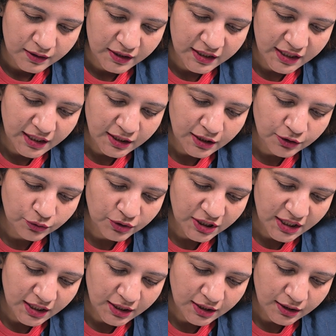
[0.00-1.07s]
DNA to
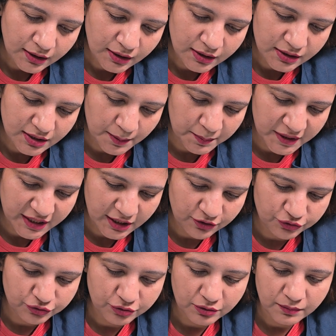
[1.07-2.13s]
DNA is
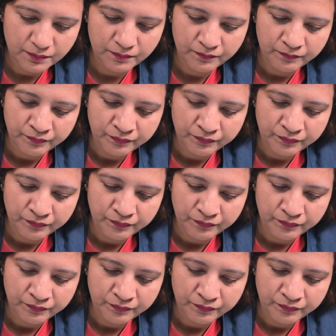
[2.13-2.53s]
replication,